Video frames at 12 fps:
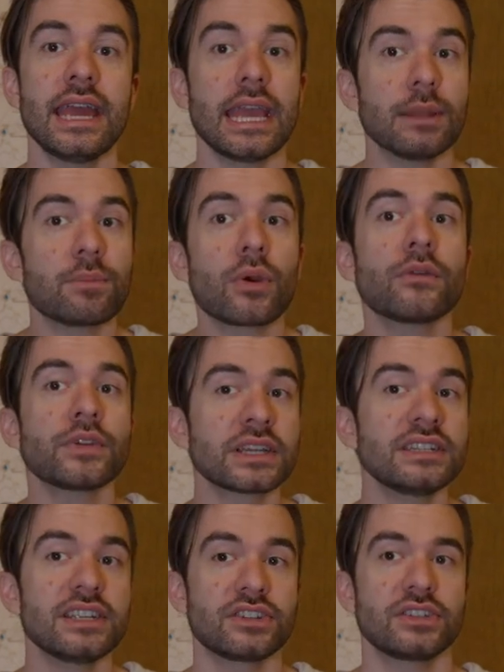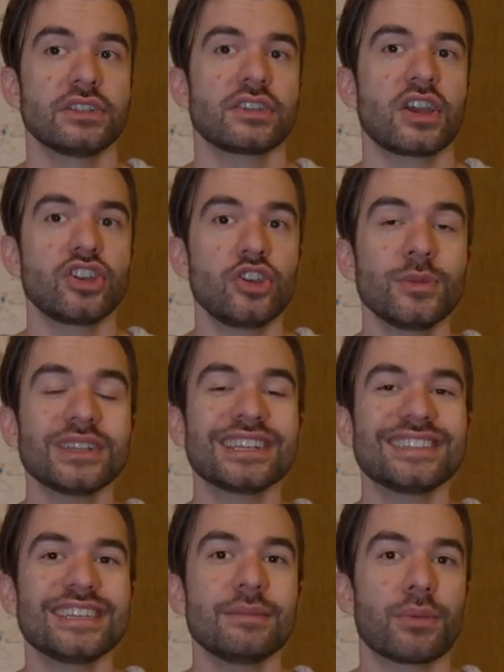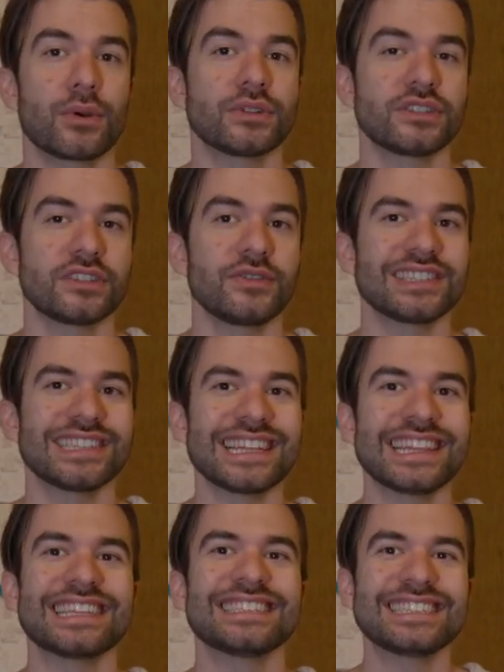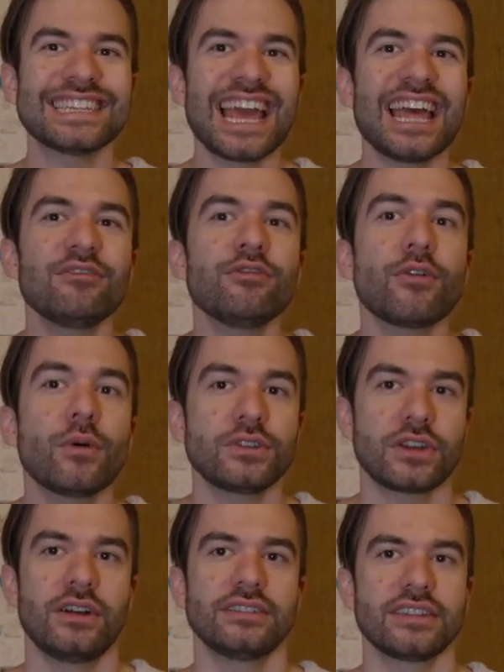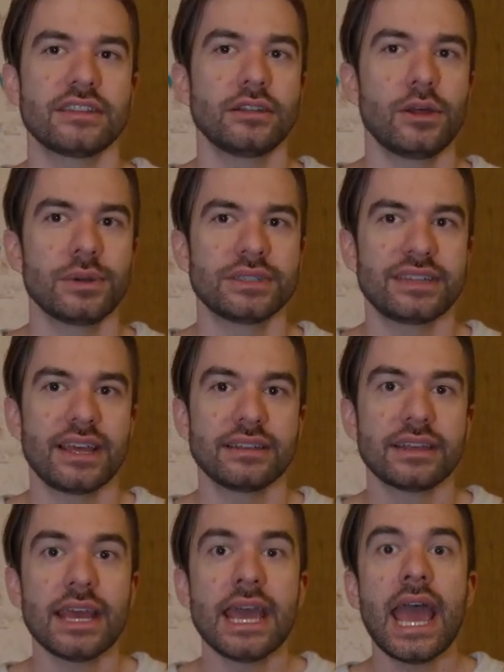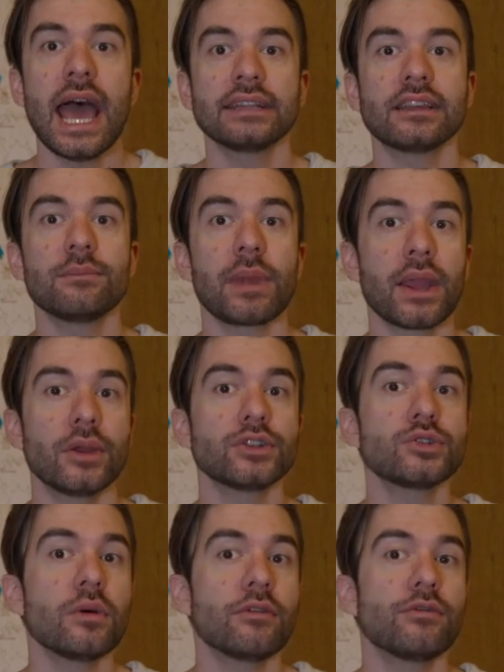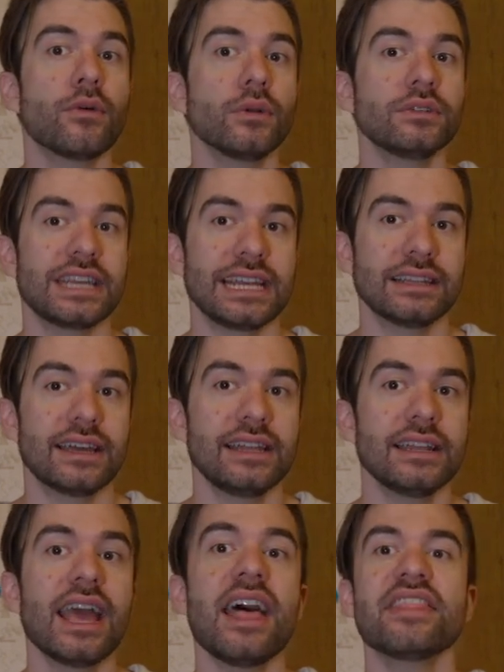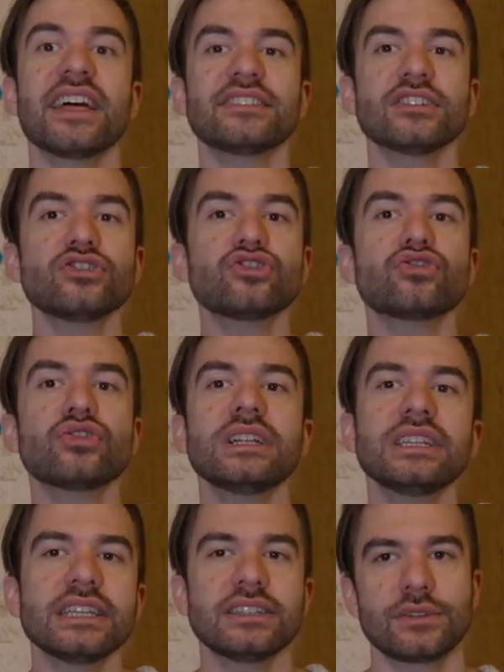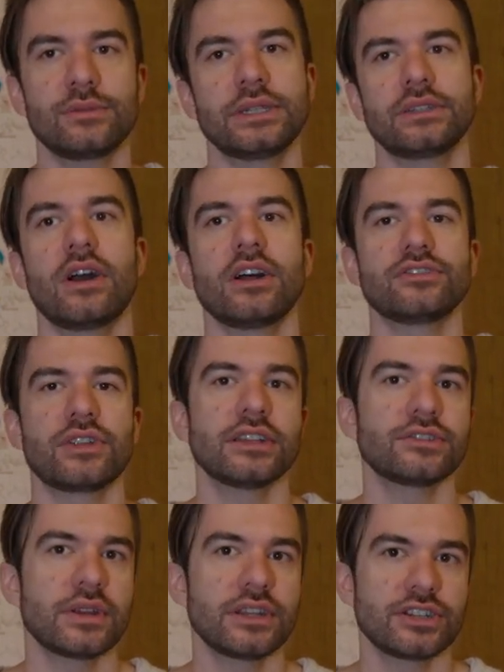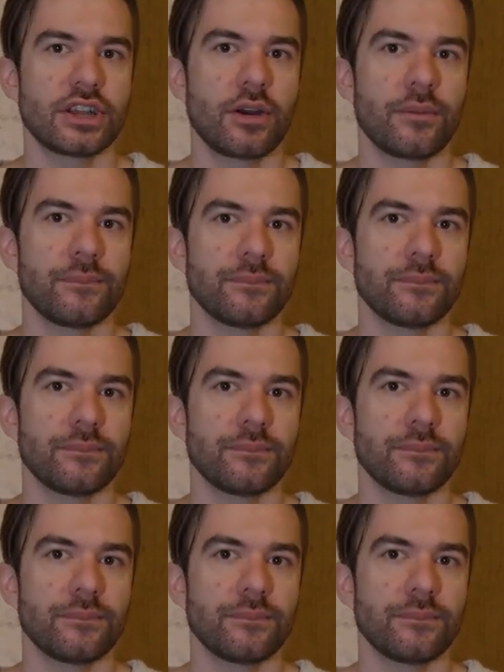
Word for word: In perfect conditions, a human can see bursts of as little as 10 photons at the lowest end, and compared to a full daylight, that's a trillion to one contrast ratio.